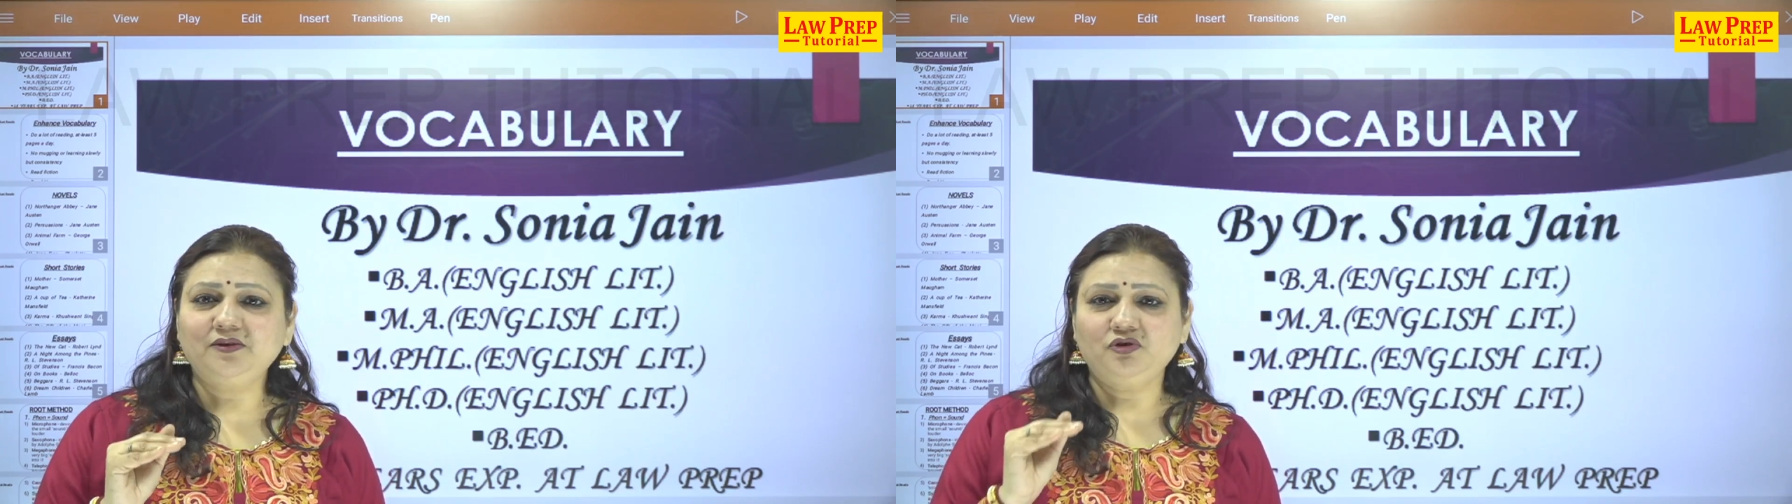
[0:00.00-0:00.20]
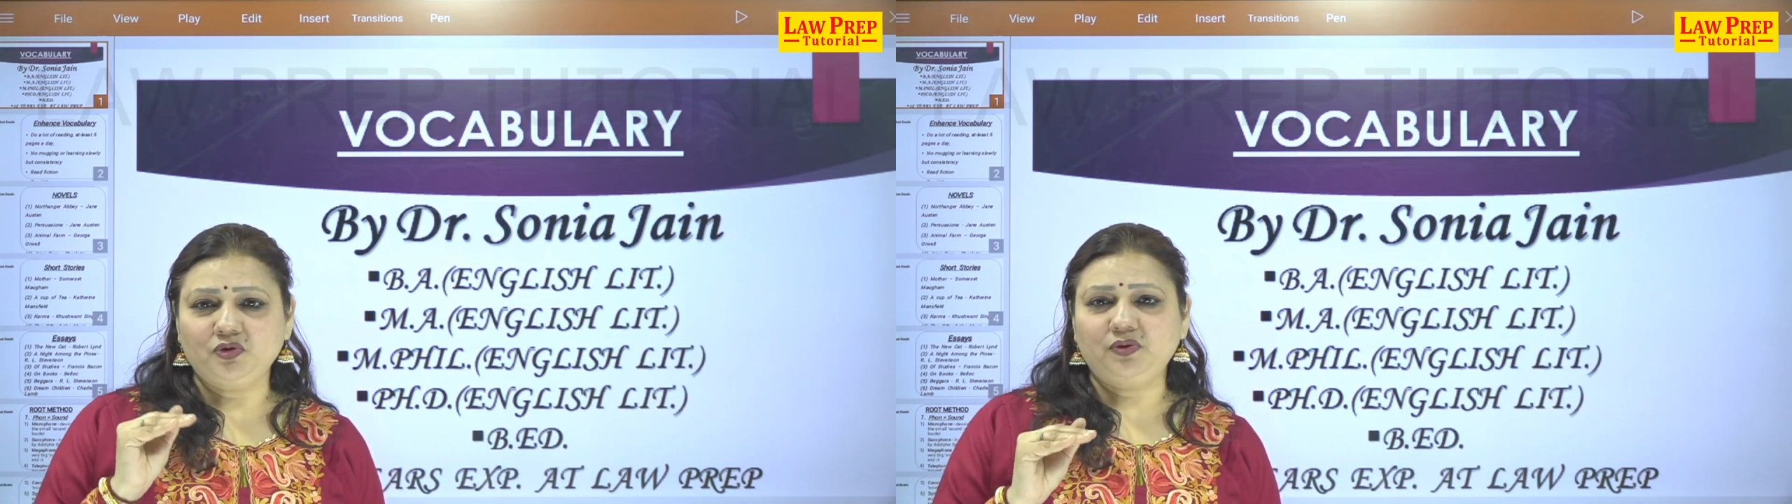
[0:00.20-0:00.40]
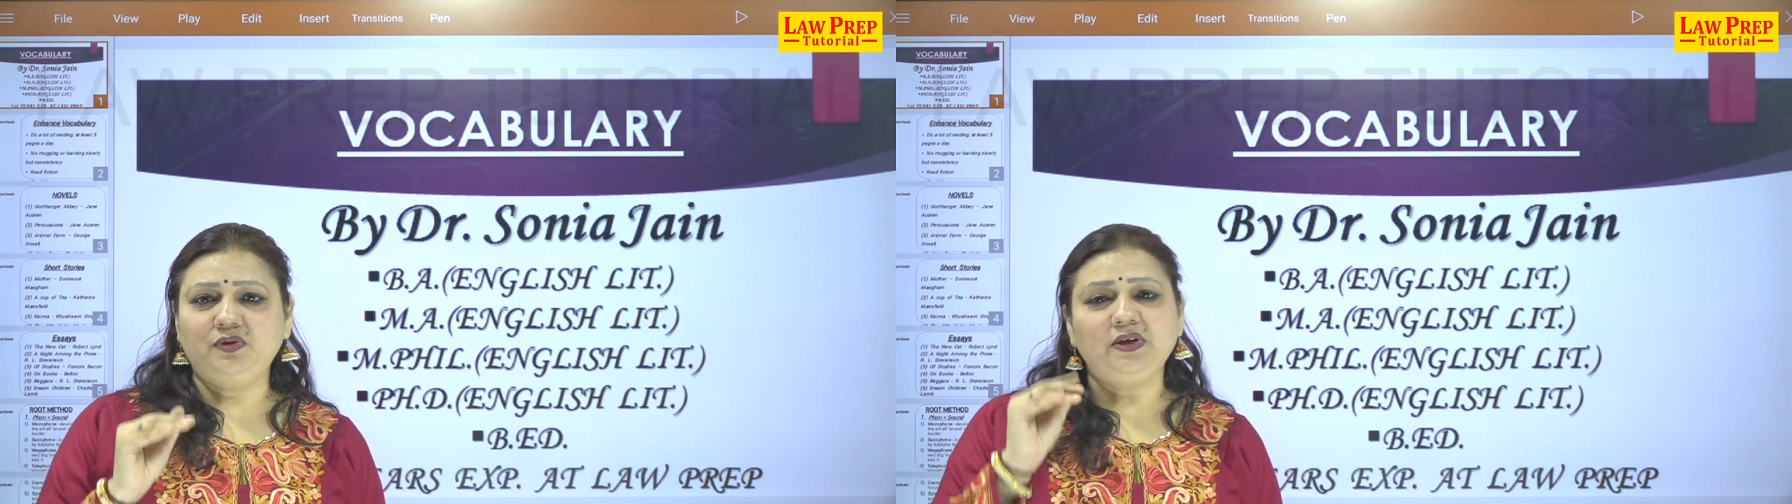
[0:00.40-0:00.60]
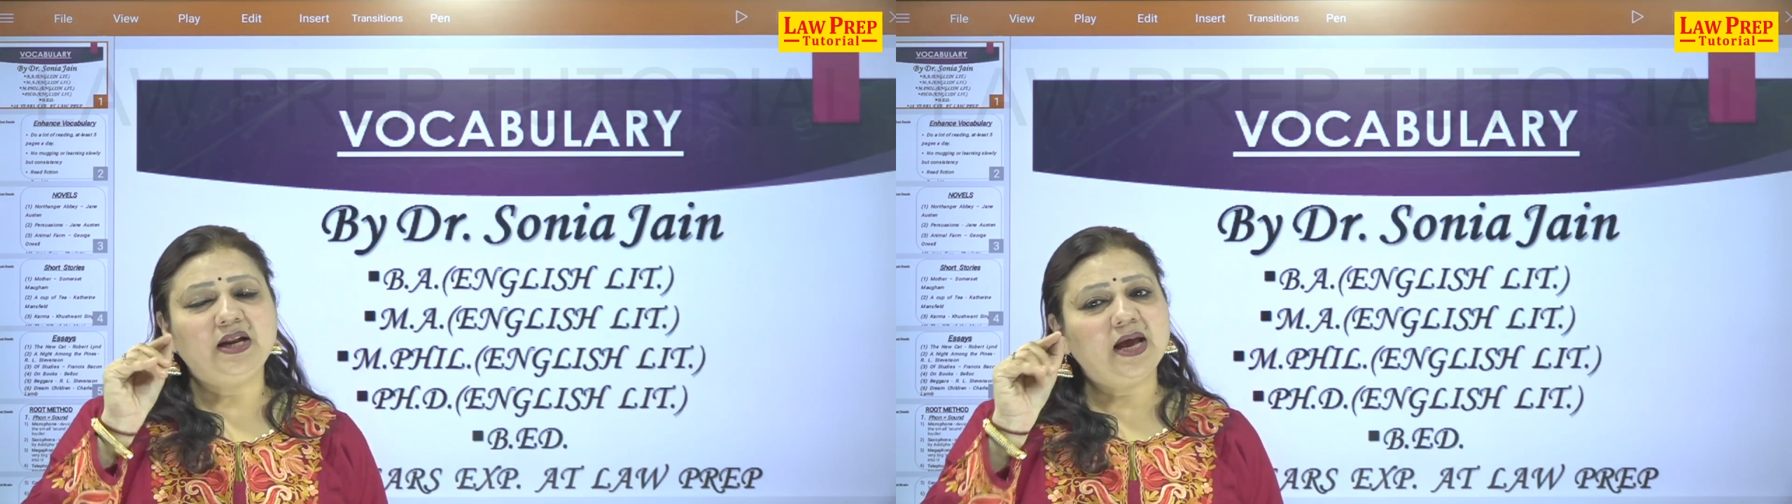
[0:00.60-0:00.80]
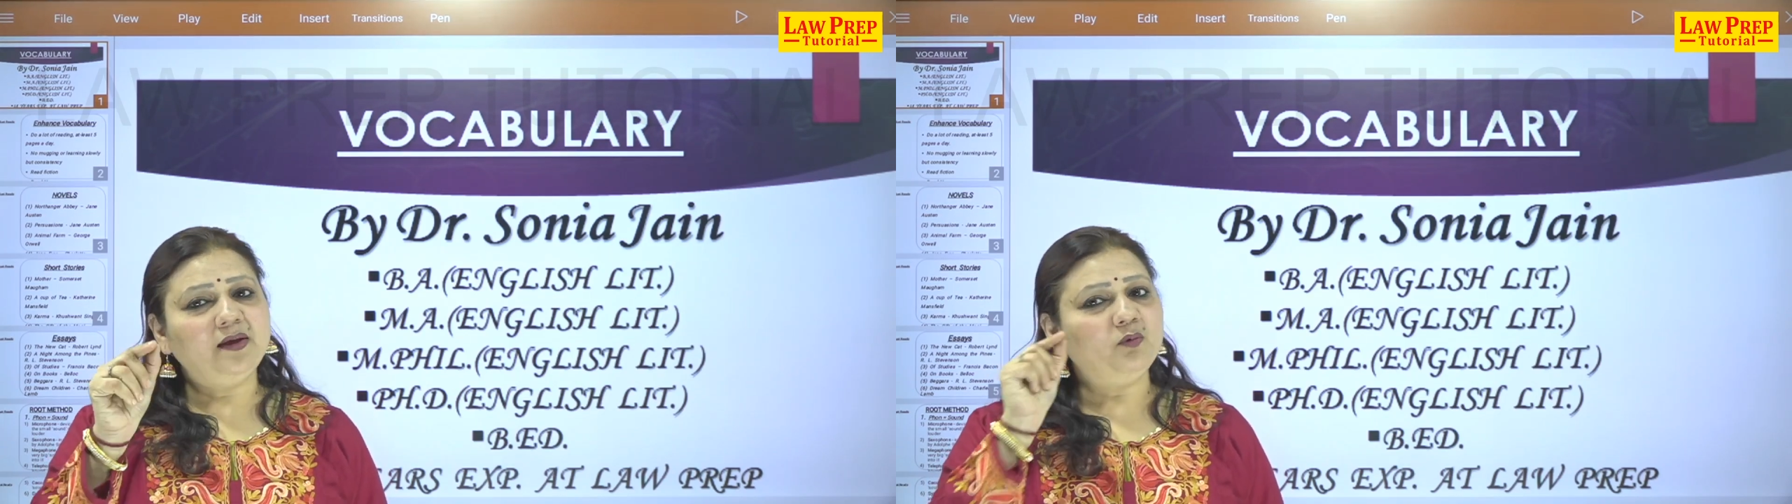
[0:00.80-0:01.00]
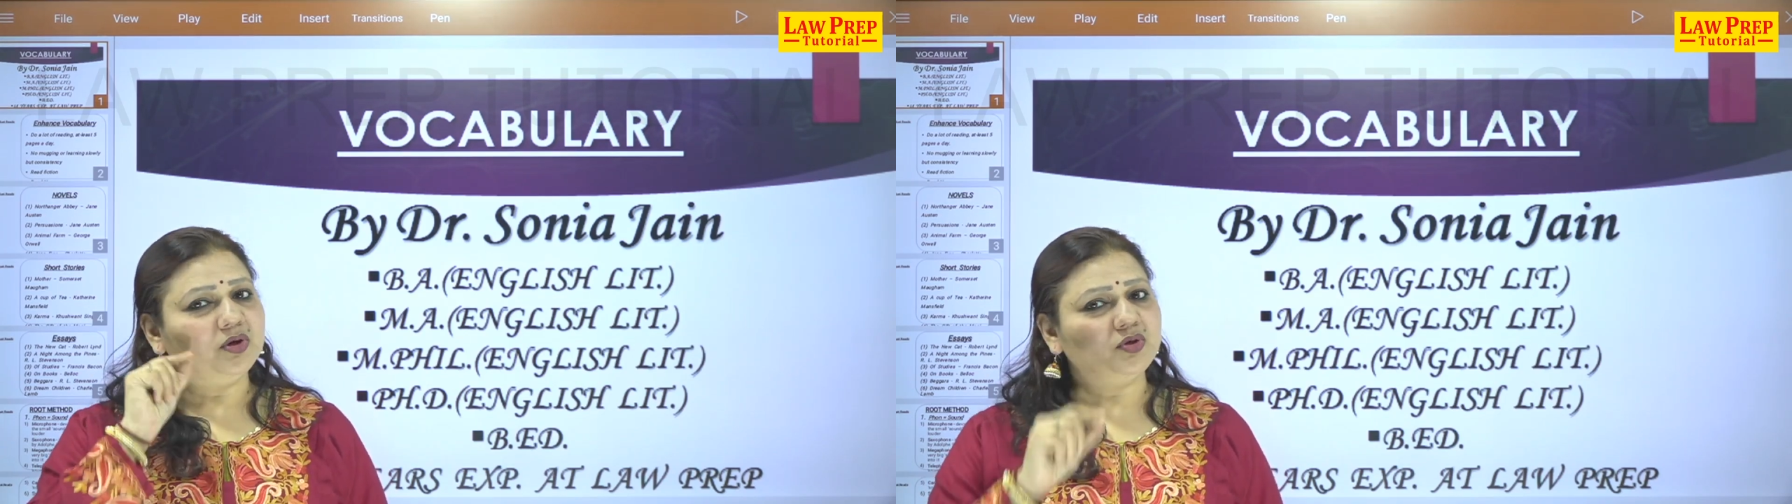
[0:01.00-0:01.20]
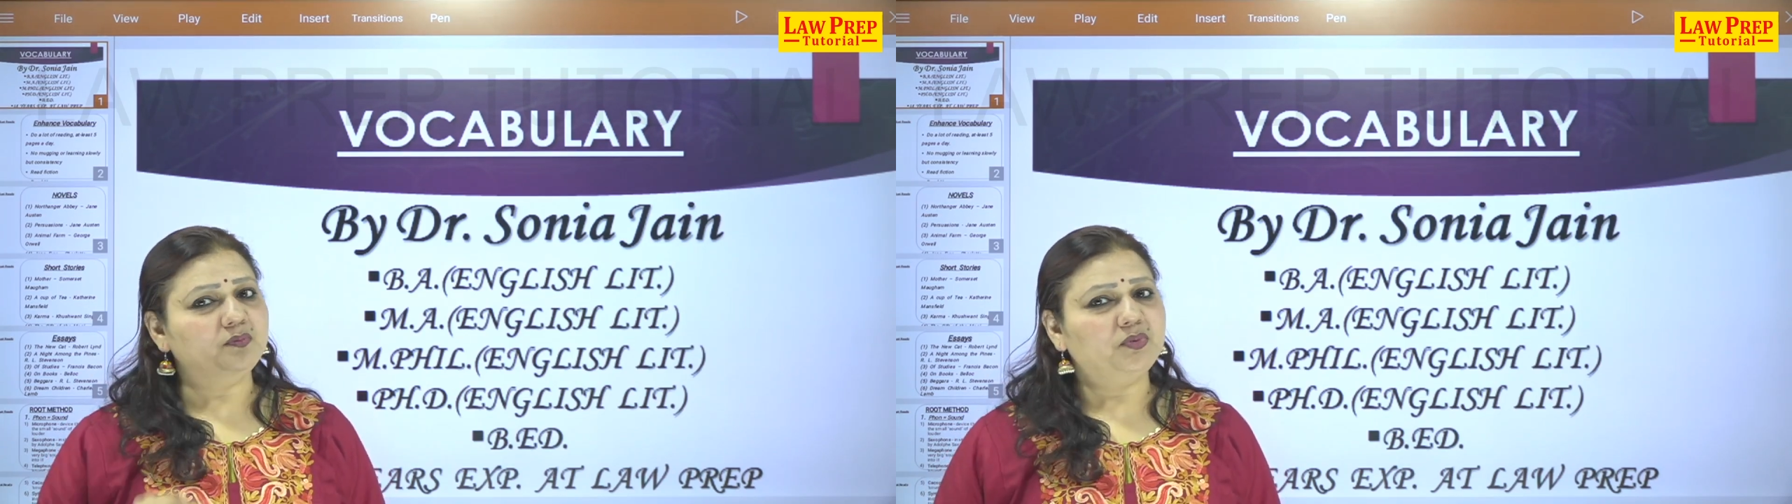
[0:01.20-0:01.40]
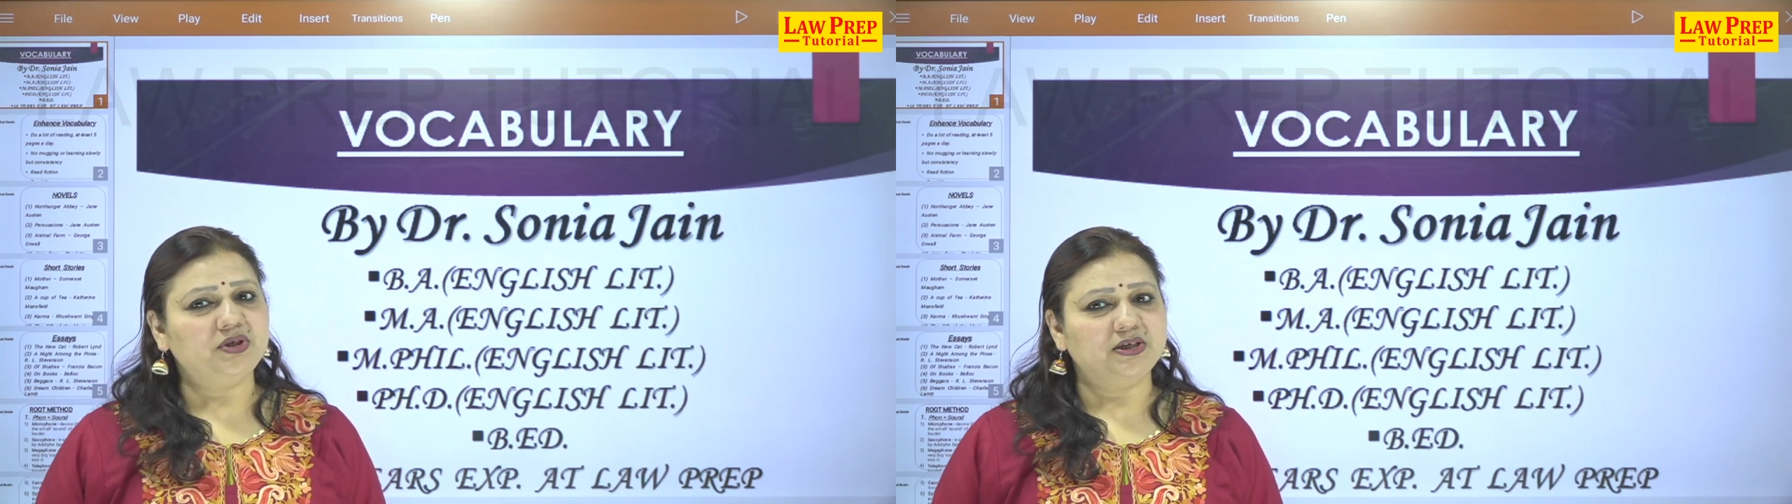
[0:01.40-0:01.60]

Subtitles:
truth that I want to put